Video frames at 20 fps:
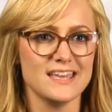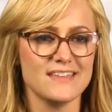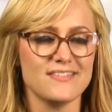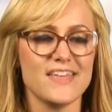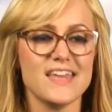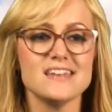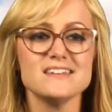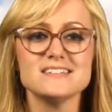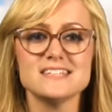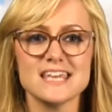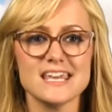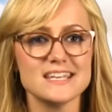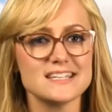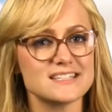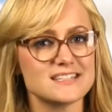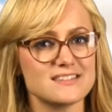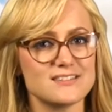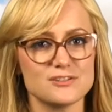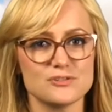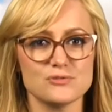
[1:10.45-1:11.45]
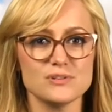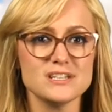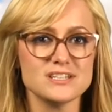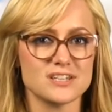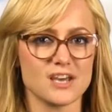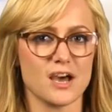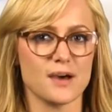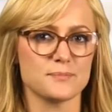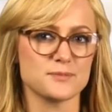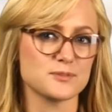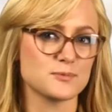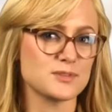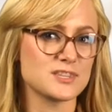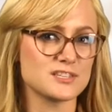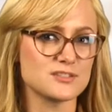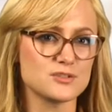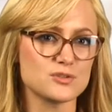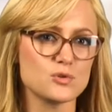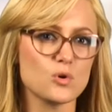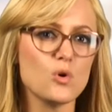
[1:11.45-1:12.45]
then take to the treetops with a
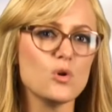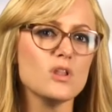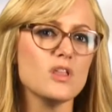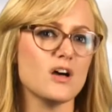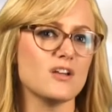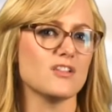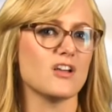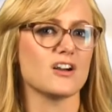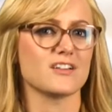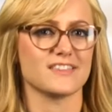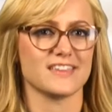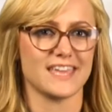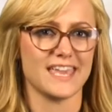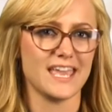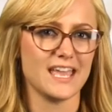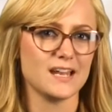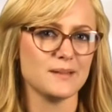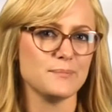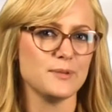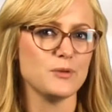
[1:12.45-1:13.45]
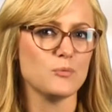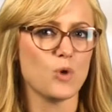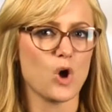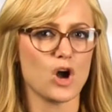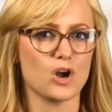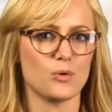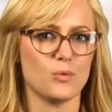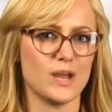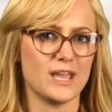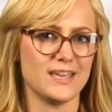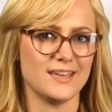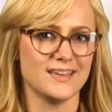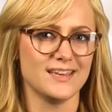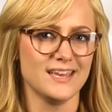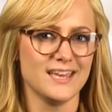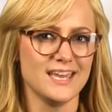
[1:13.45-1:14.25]
stroll along the canopy walkway.